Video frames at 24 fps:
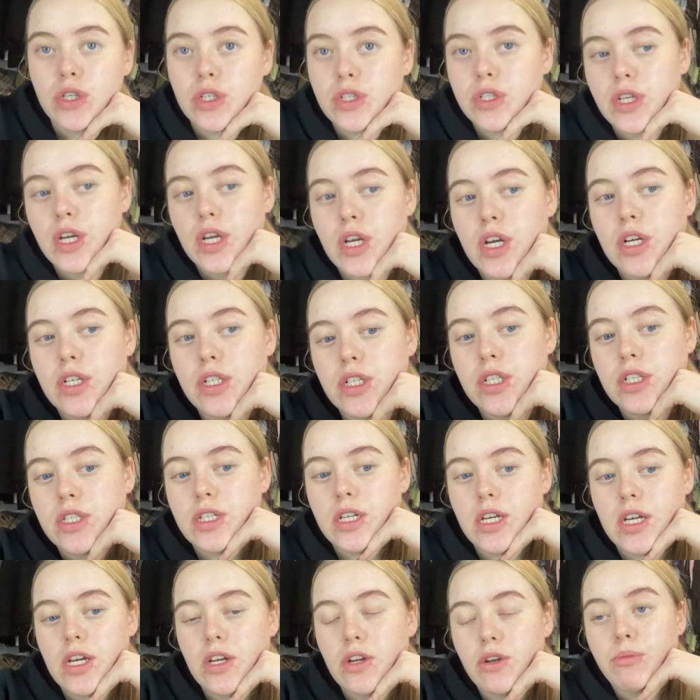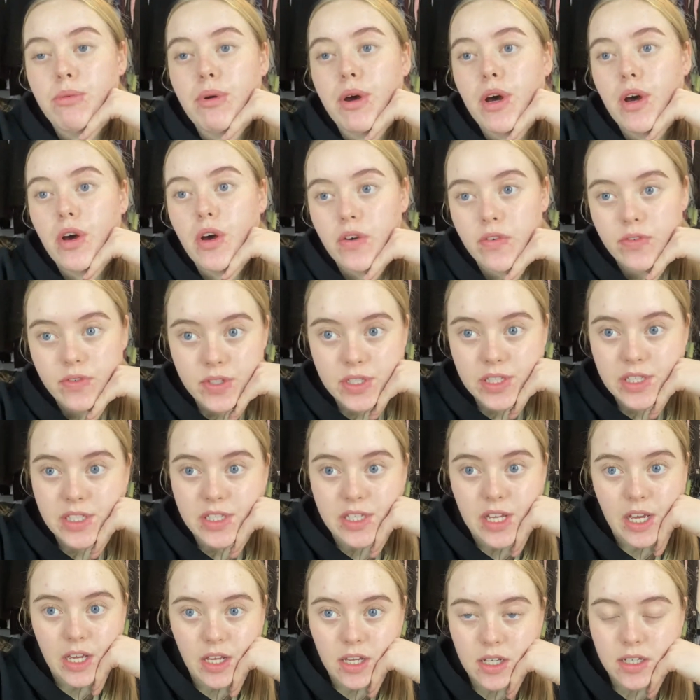because I did get up at
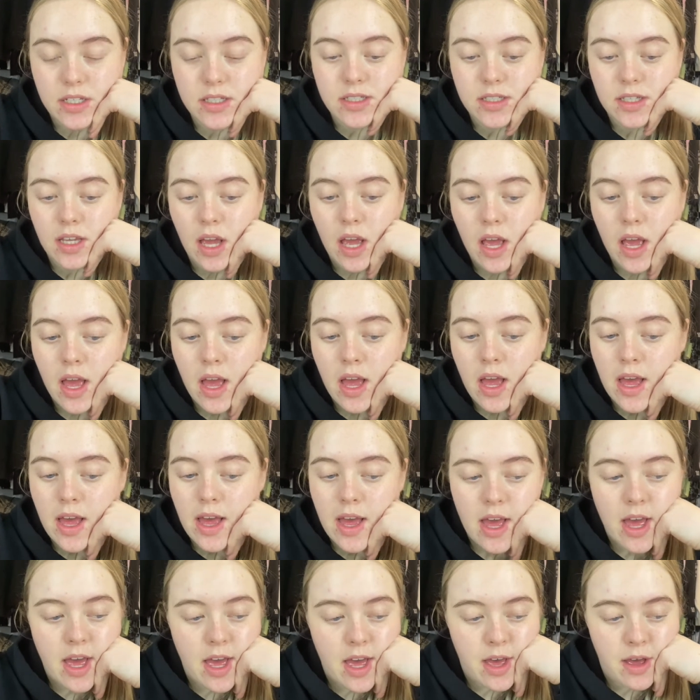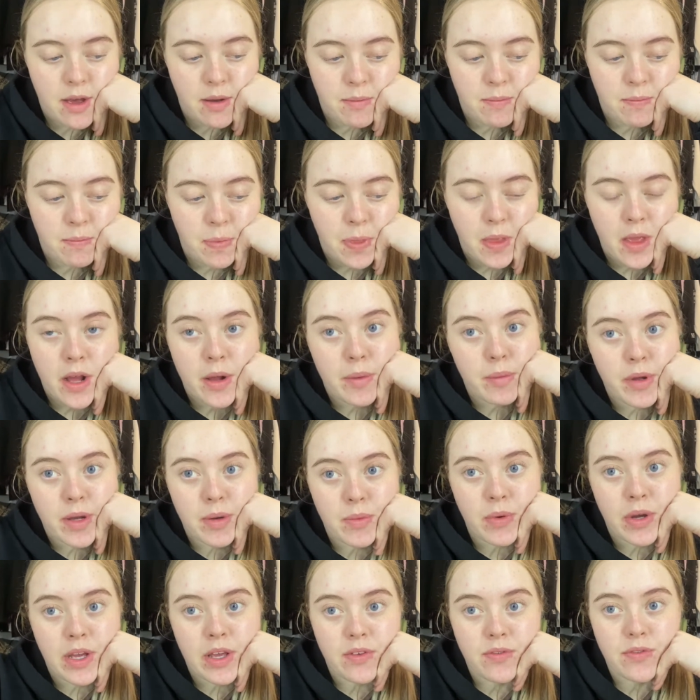6:30. I'm
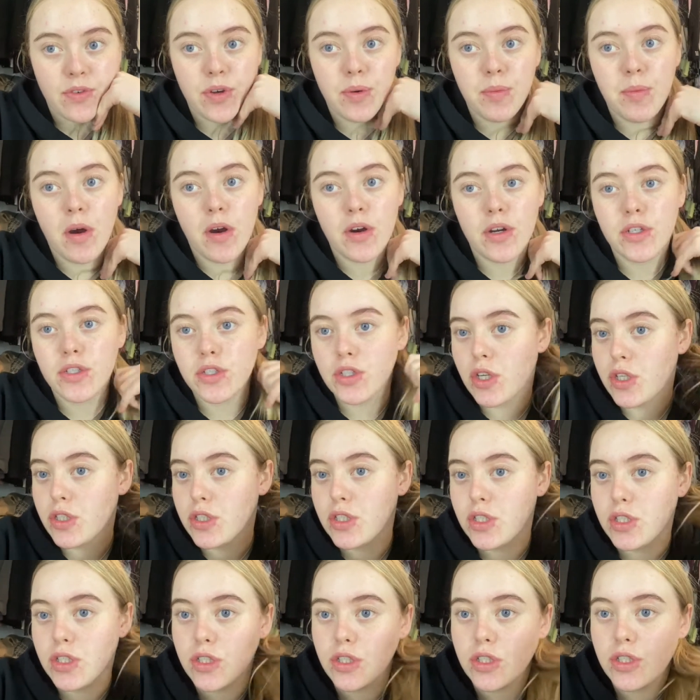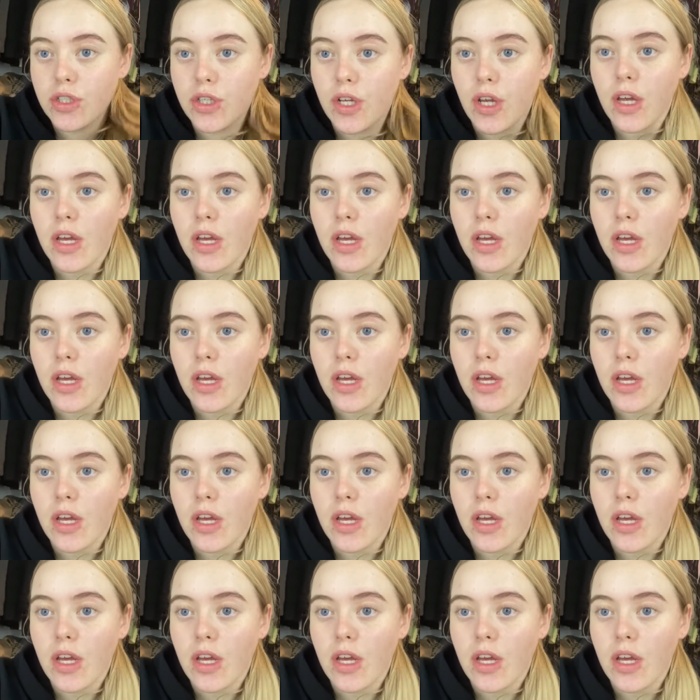waiting for Boris Johnson's